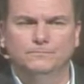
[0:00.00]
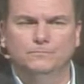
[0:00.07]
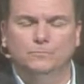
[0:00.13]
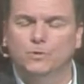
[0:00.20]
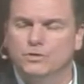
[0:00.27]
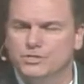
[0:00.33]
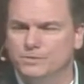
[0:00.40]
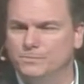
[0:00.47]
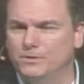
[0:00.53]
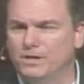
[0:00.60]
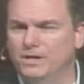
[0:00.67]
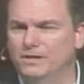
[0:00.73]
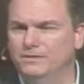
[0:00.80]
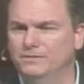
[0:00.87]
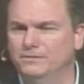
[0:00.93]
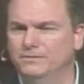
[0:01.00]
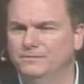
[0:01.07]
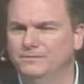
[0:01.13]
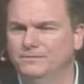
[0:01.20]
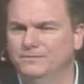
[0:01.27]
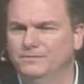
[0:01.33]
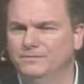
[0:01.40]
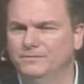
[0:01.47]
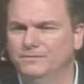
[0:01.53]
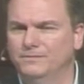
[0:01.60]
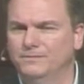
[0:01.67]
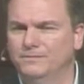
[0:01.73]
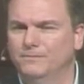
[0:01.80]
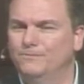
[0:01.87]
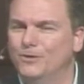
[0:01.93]
worship God,
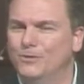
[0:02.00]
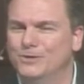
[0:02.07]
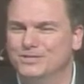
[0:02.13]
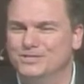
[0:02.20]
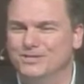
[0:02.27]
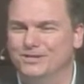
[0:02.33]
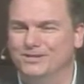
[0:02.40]
focus on